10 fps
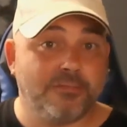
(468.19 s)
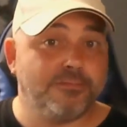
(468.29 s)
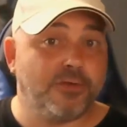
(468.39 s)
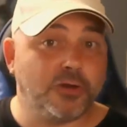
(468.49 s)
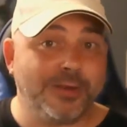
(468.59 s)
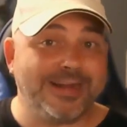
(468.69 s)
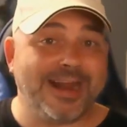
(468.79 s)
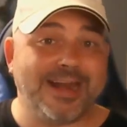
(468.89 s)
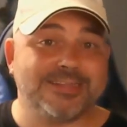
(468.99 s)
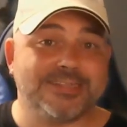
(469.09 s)
Following
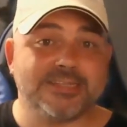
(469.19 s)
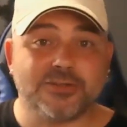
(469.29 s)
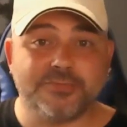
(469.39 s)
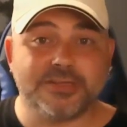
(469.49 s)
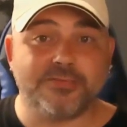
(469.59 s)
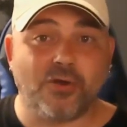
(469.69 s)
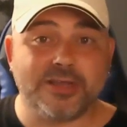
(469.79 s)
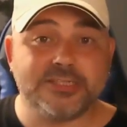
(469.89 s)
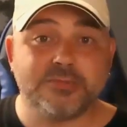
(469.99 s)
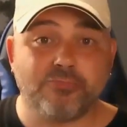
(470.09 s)
analysis of the
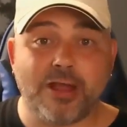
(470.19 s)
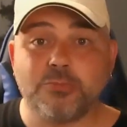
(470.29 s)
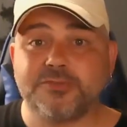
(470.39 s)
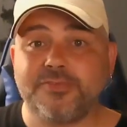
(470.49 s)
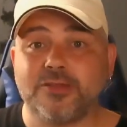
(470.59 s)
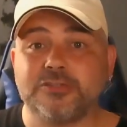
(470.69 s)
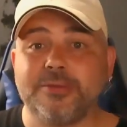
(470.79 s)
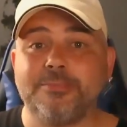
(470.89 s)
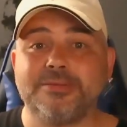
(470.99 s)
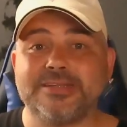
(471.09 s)
devices, Brown was found to
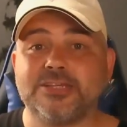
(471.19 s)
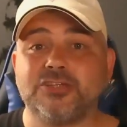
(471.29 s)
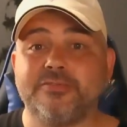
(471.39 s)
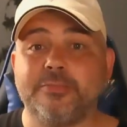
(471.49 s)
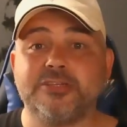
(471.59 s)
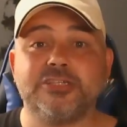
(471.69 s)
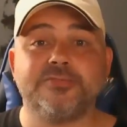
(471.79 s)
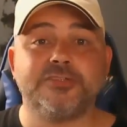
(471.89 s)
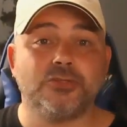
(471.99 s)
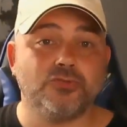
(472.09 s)
be in possession of images
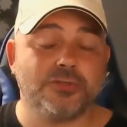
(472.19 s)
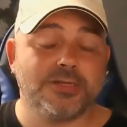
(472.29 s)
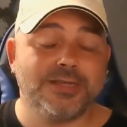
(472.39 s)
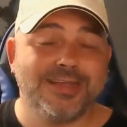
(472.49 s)
of children,